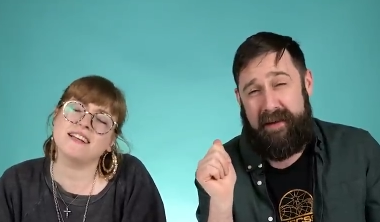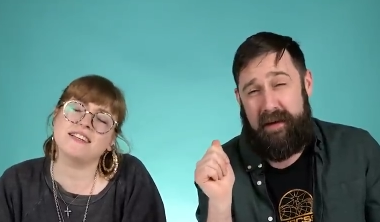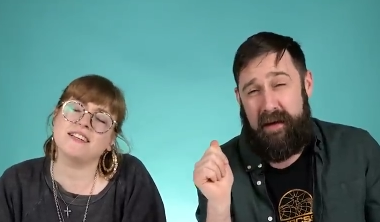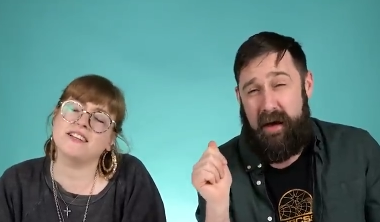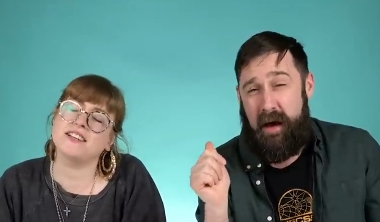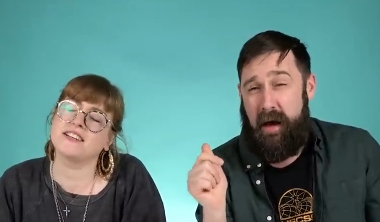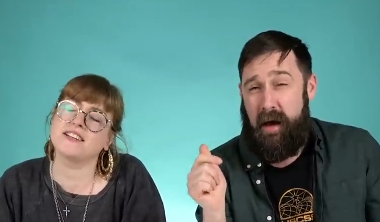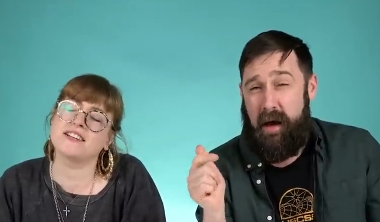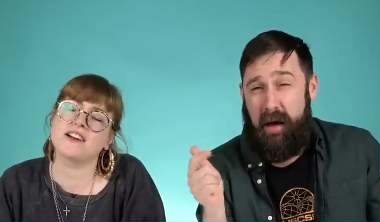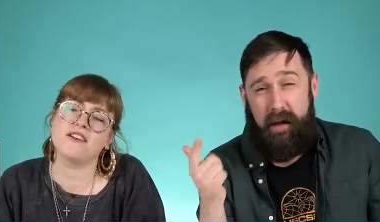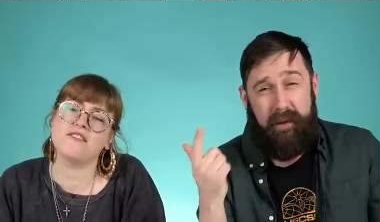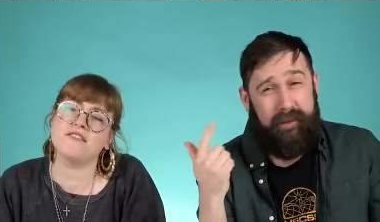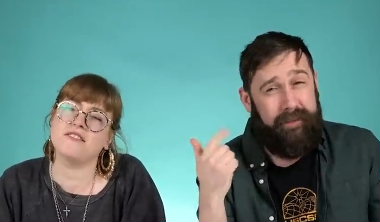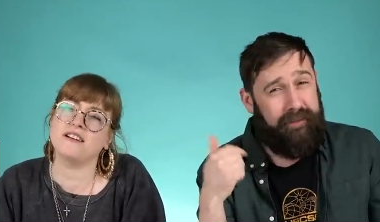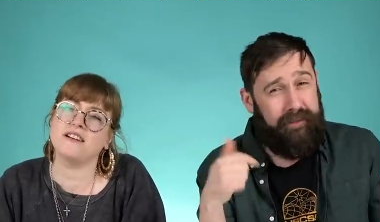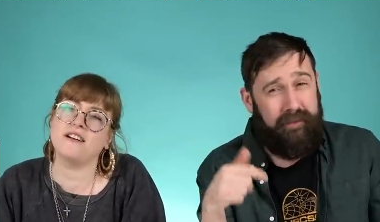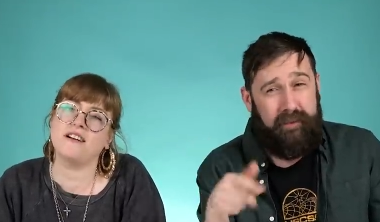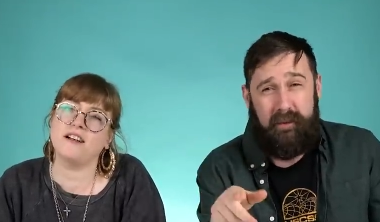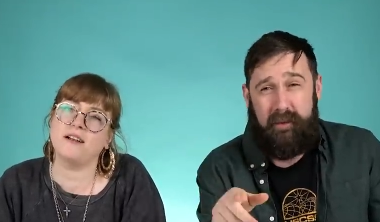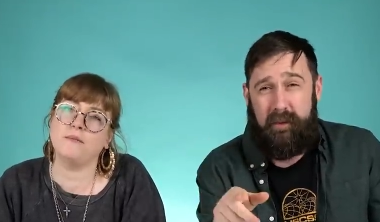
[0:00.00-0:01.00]
Speaker 1: And you're
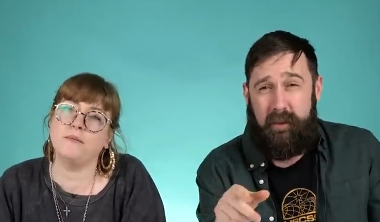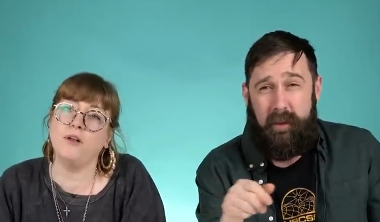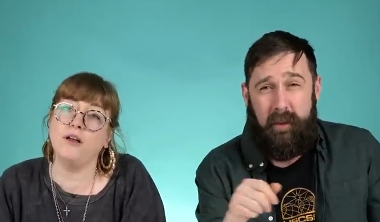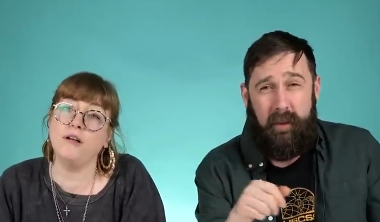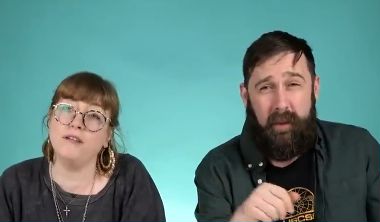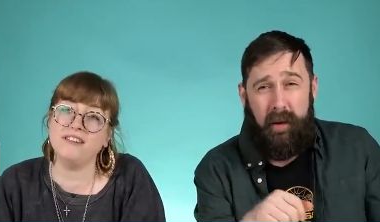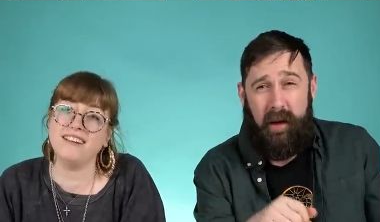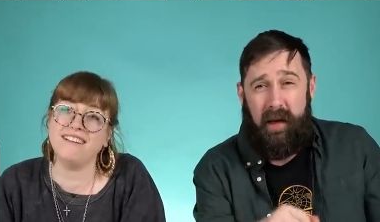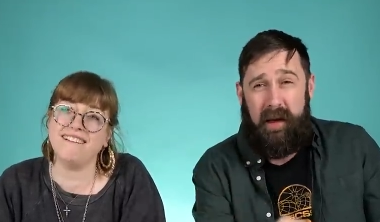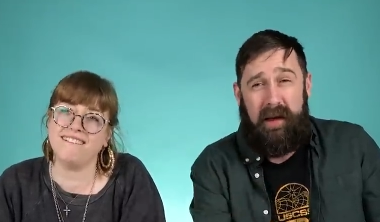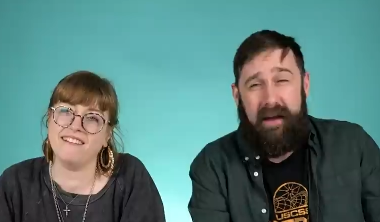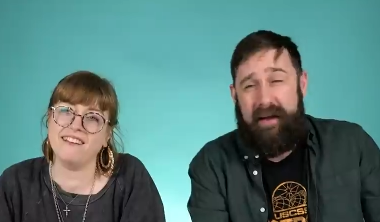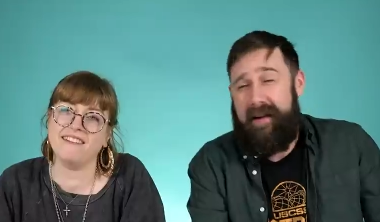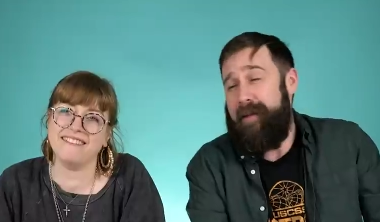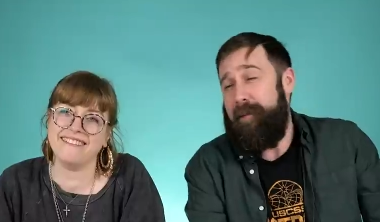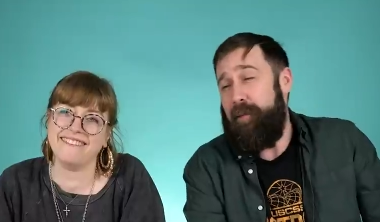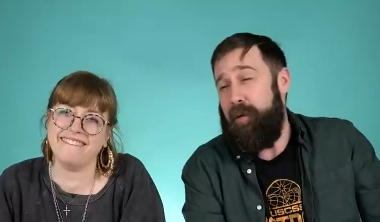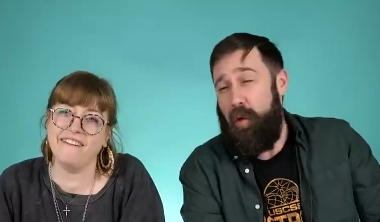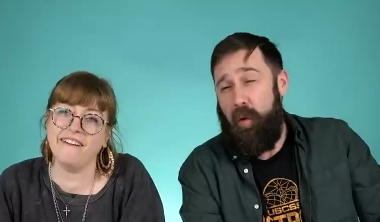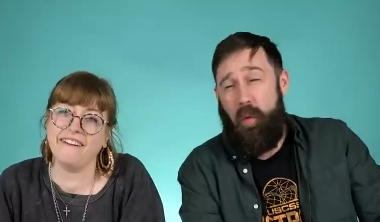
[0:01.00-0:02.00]
going all. We'll,
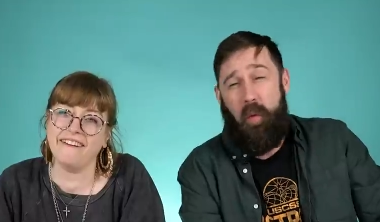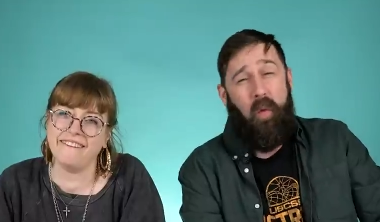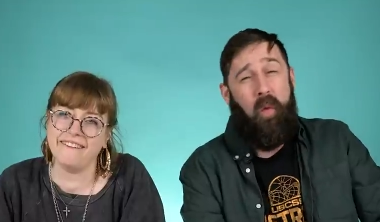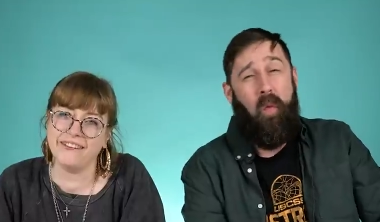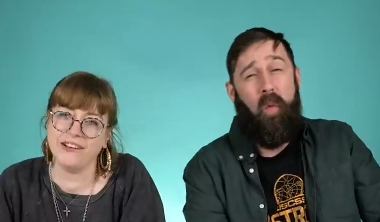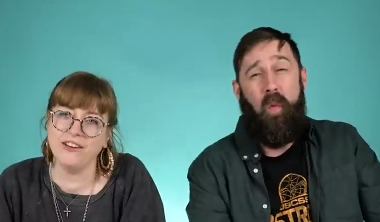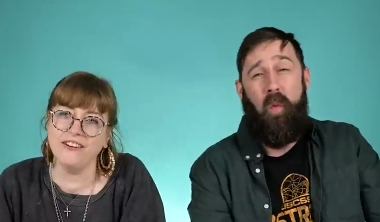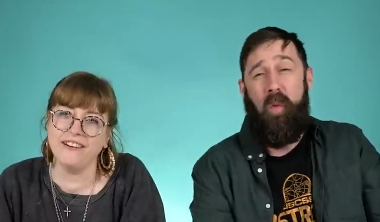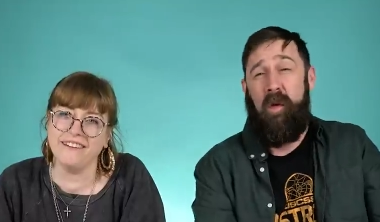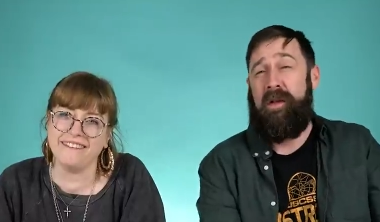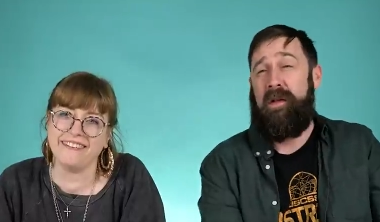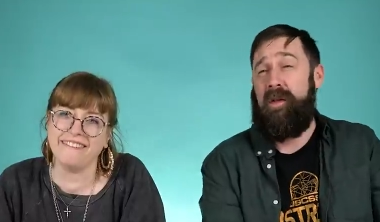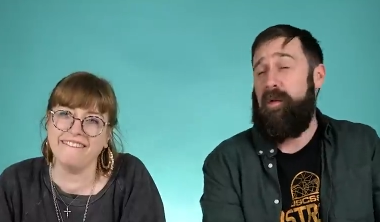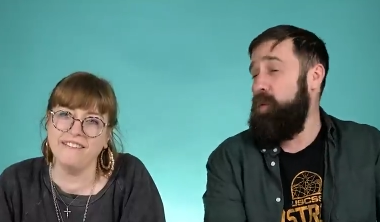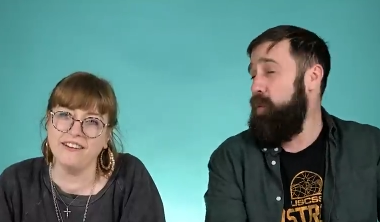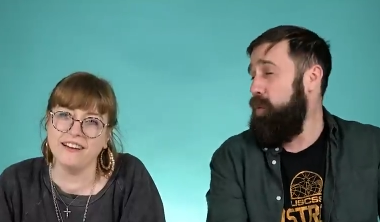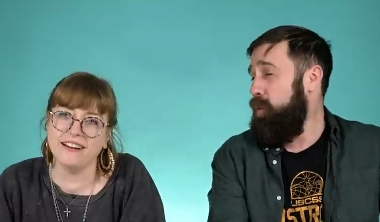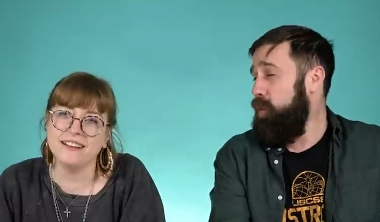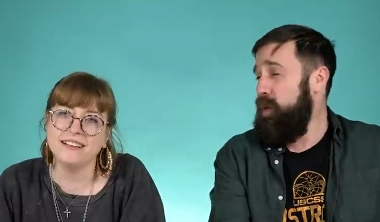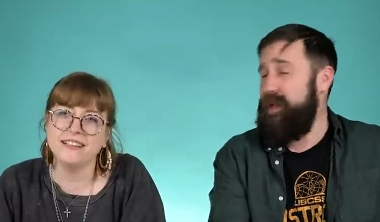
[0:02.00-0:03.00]

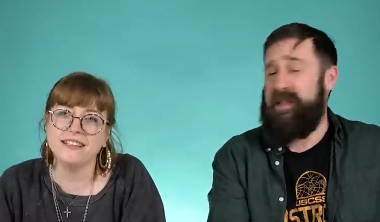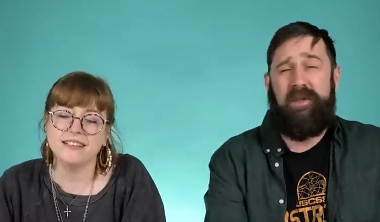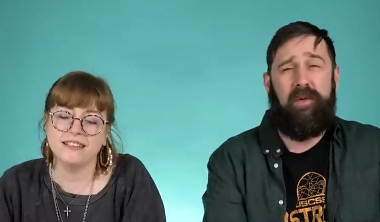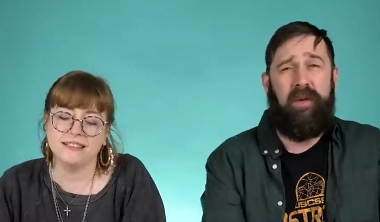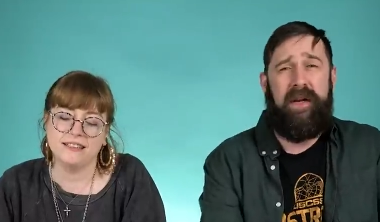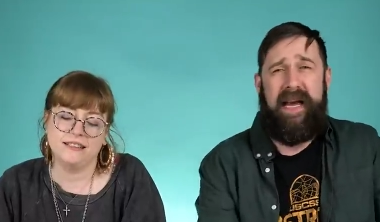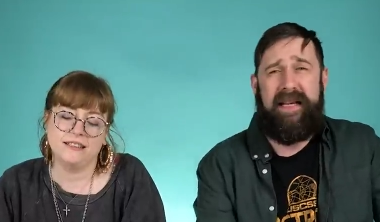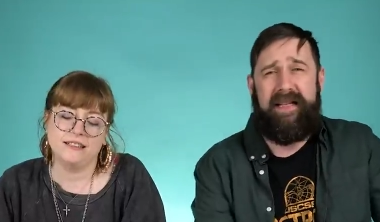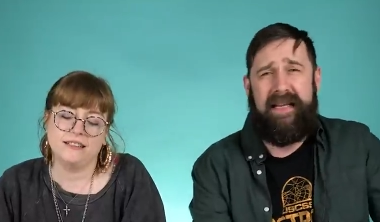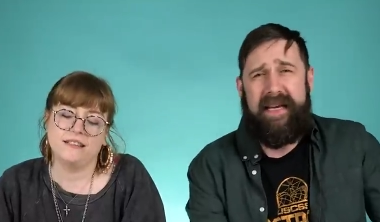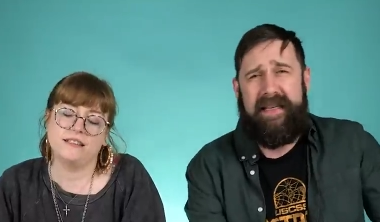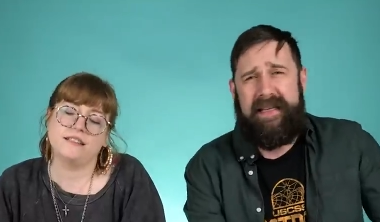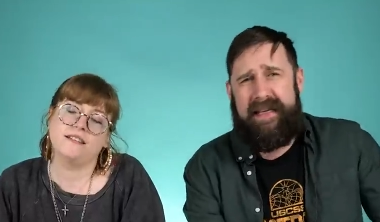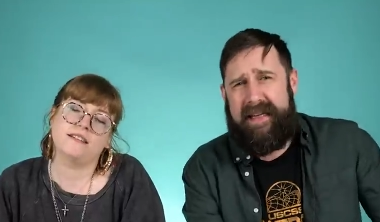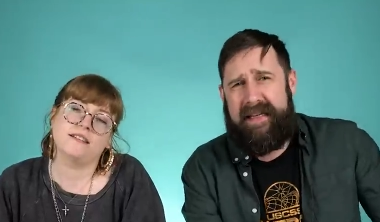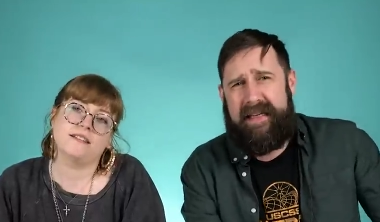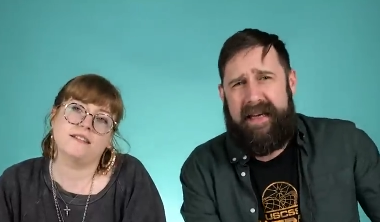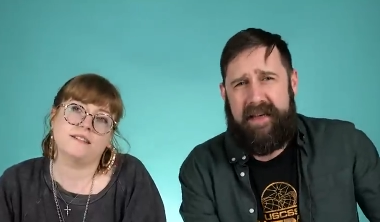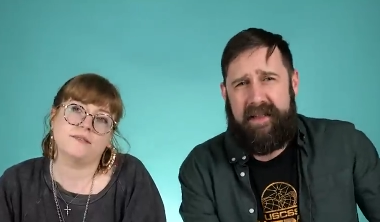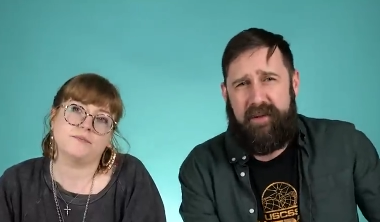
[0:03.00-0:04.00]
we'll do an S A
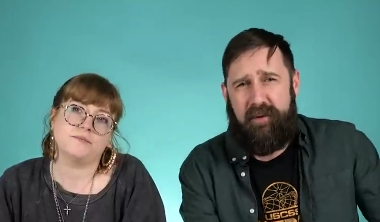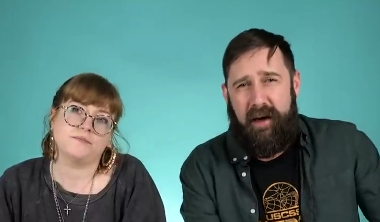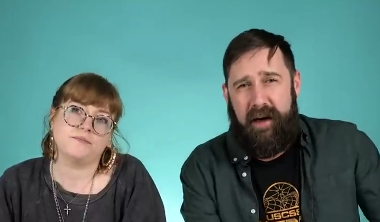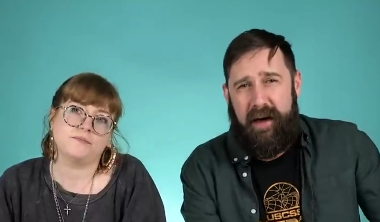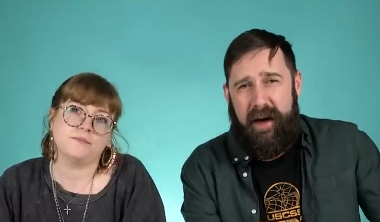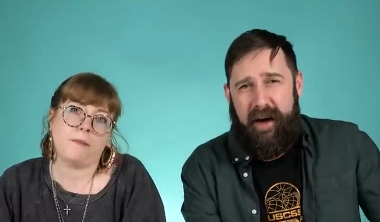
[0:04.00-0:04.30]
T test right